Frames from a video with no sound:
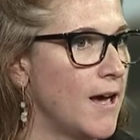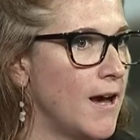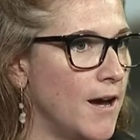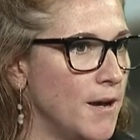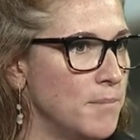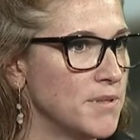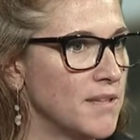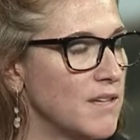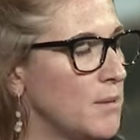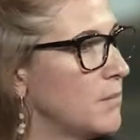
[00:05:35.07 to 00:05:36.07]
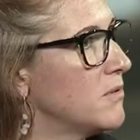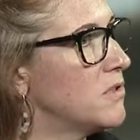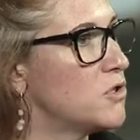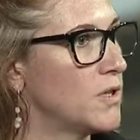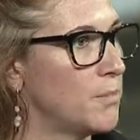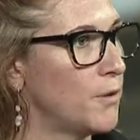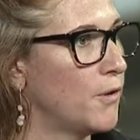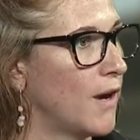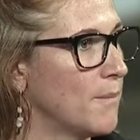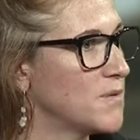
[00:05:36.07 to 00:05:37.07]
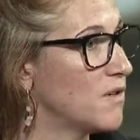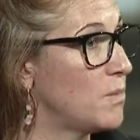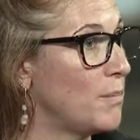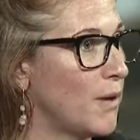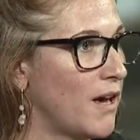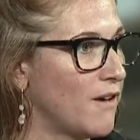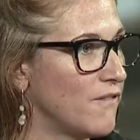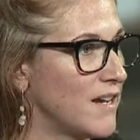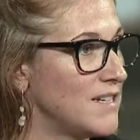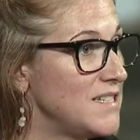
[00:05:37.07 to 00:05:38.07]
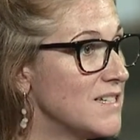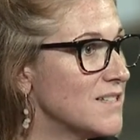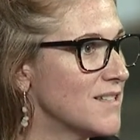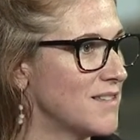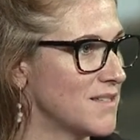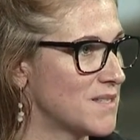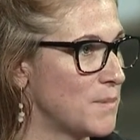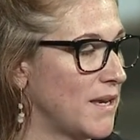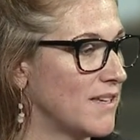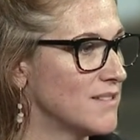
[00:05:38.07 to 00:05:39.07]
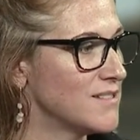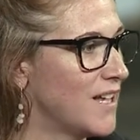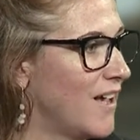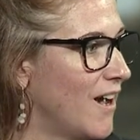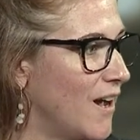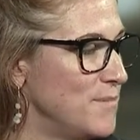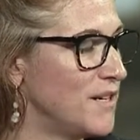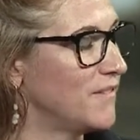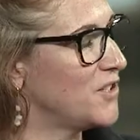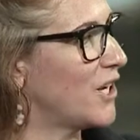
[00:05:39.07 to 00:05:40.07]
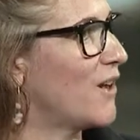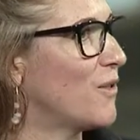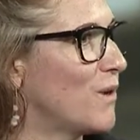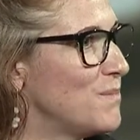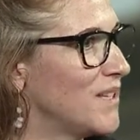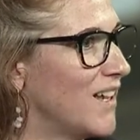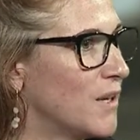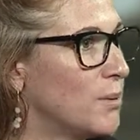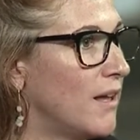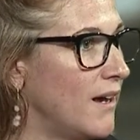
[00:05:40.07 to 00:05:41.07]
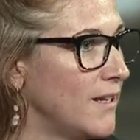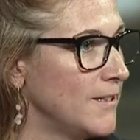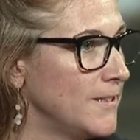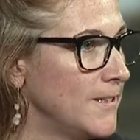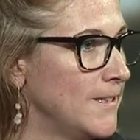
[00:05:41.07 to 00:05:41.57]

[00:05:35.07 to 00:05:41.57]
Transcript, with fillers: Um, but then they'd be able to join the program. So if people have ideas in this space, um, definitely check out the website and apply.